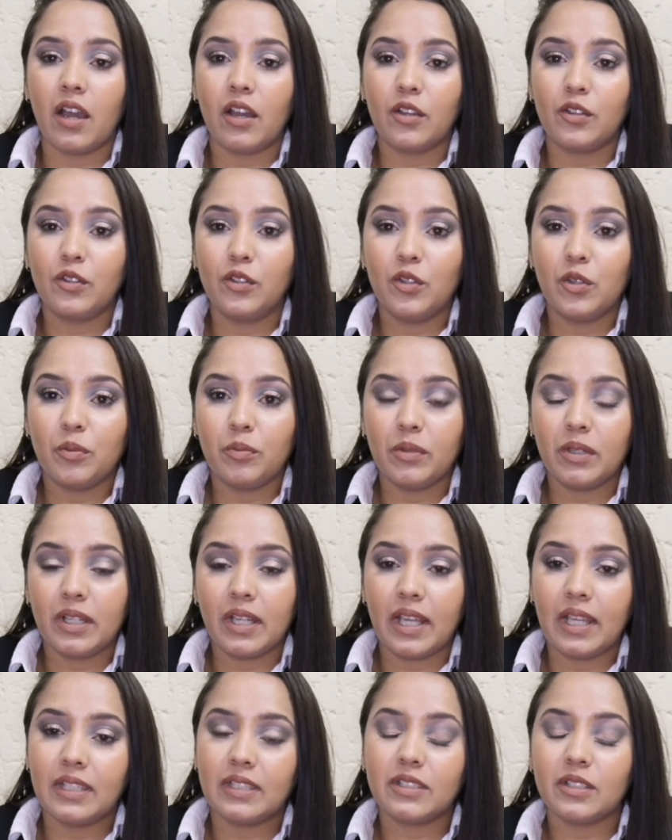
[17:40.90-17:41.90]

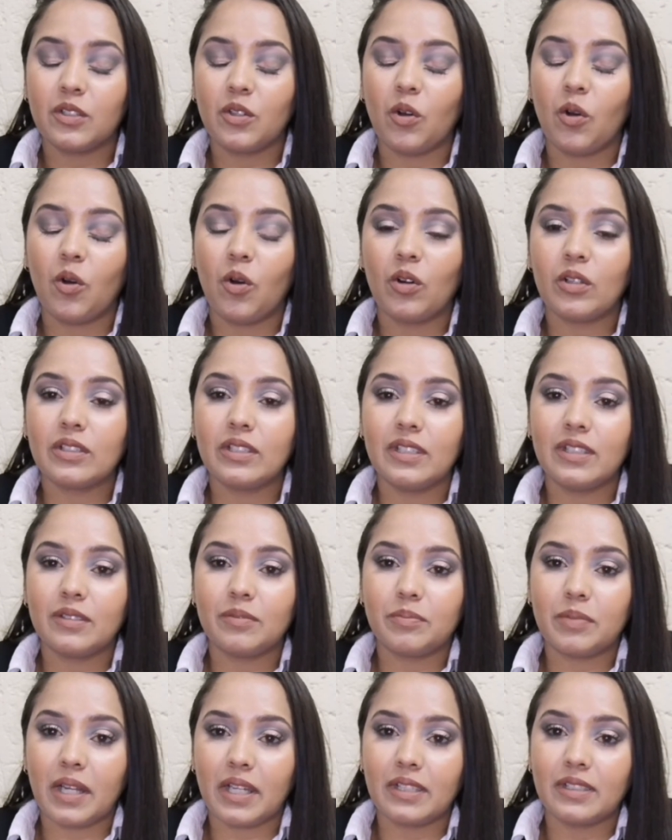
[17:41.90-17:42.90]
accumulated all
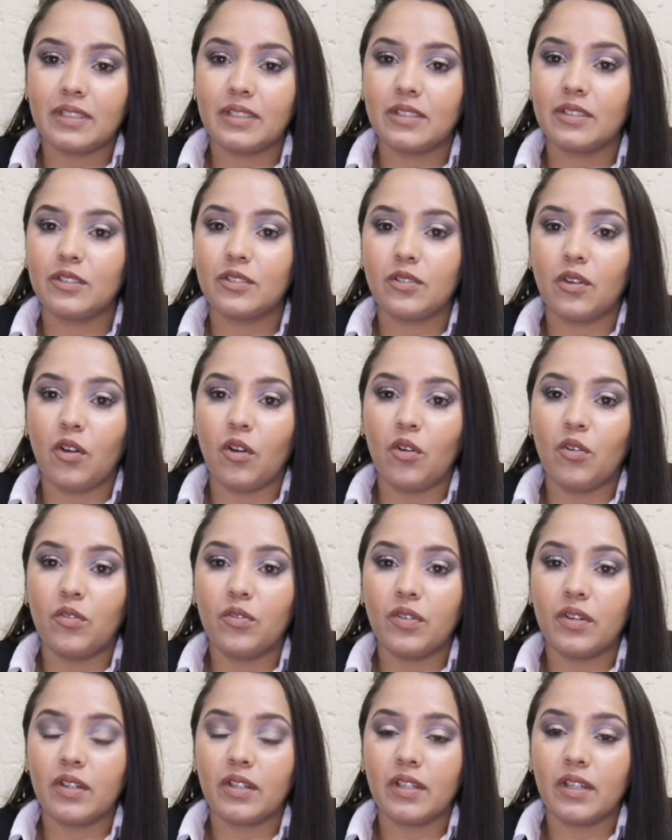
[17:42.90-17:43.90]
these brushes
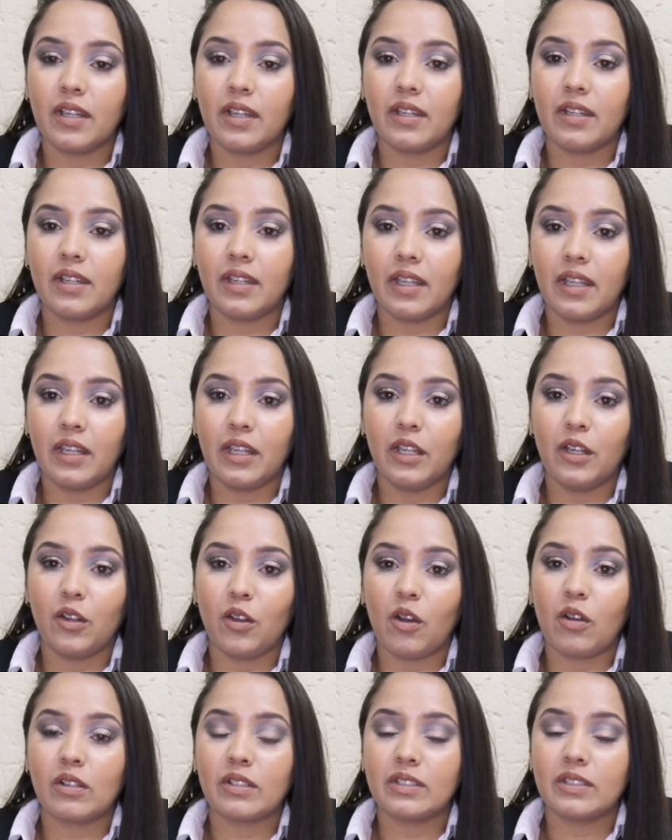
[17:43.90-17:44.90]
over a really
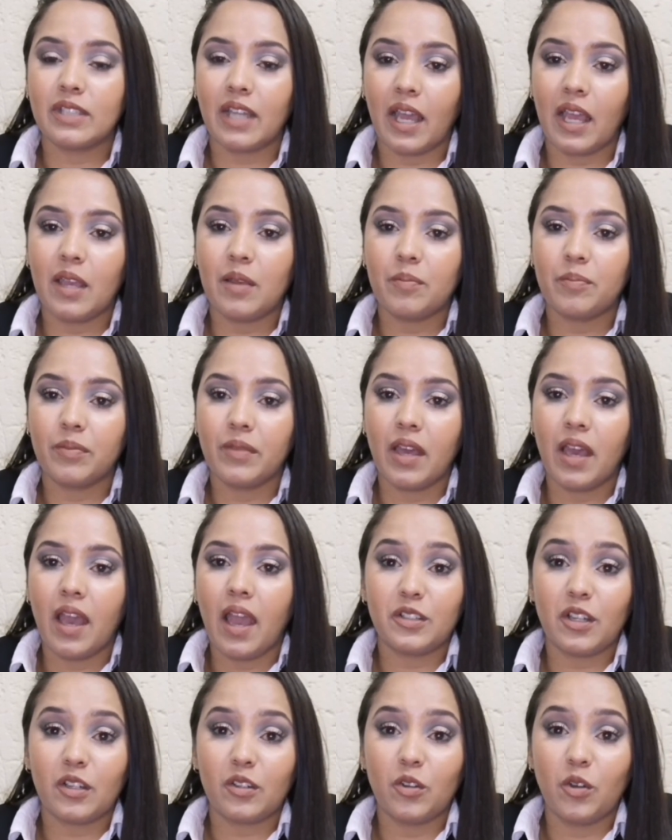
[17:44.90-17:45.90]
long time. I
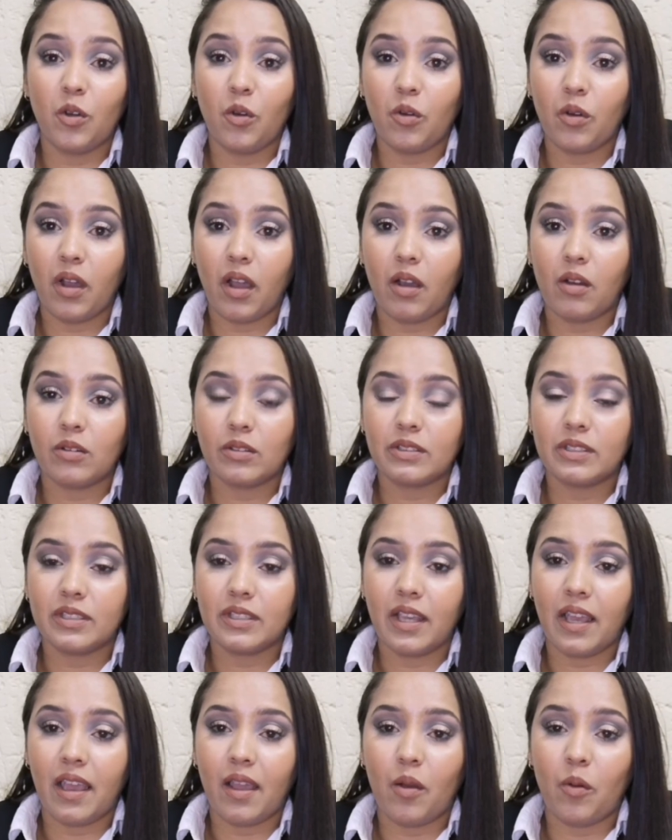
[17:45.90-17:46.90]
did not go out
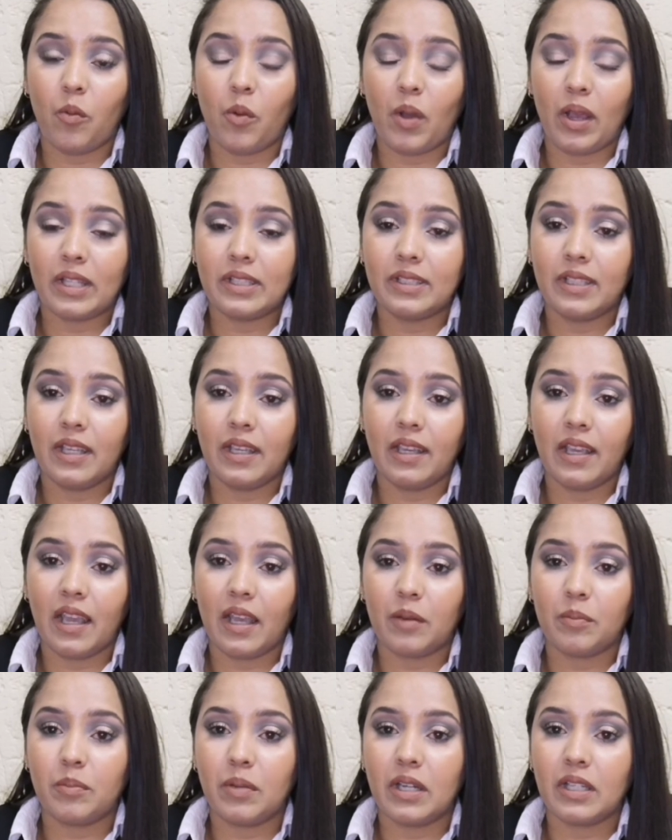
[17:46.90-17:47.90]
one day
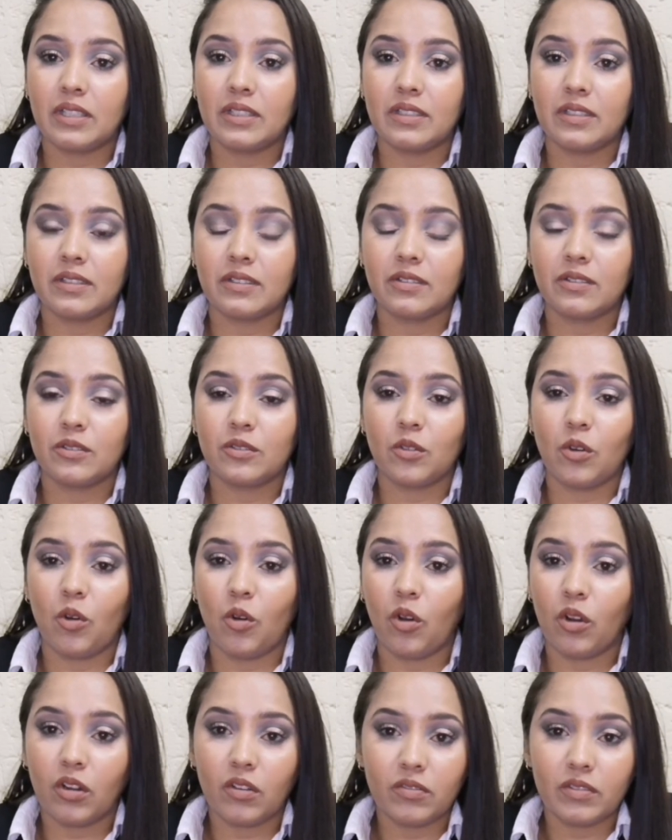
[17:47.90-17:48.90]
and purchase
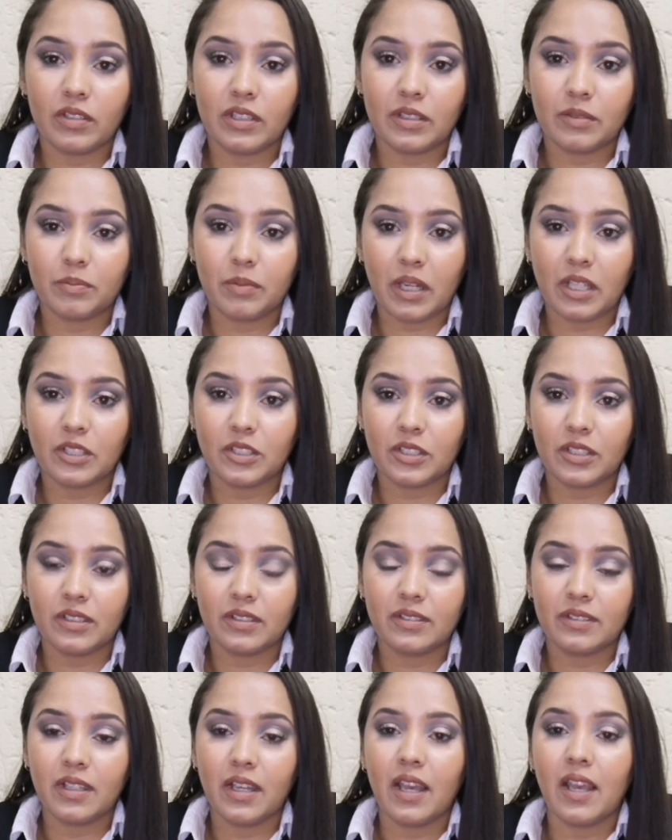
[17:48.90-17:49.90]
all of these
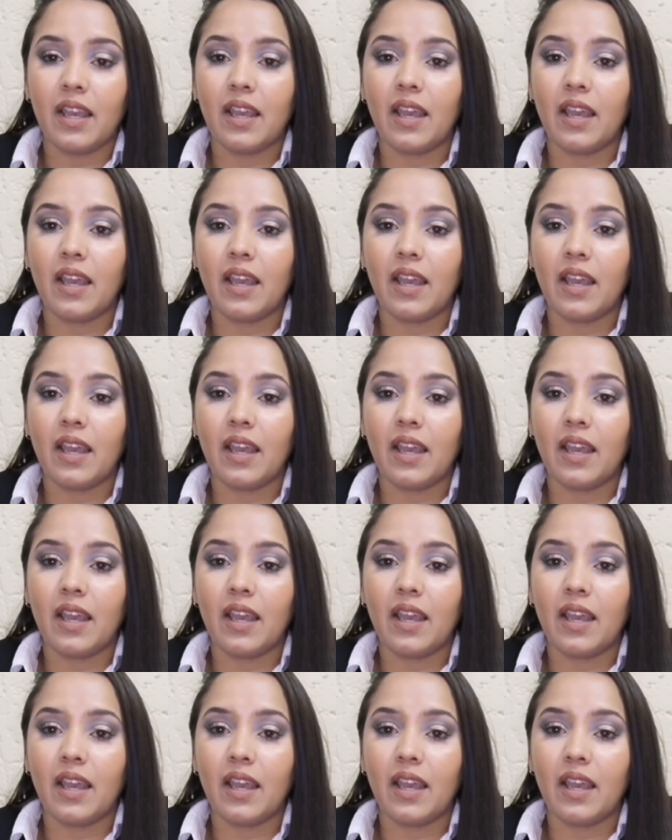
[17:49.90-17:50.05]
brushes.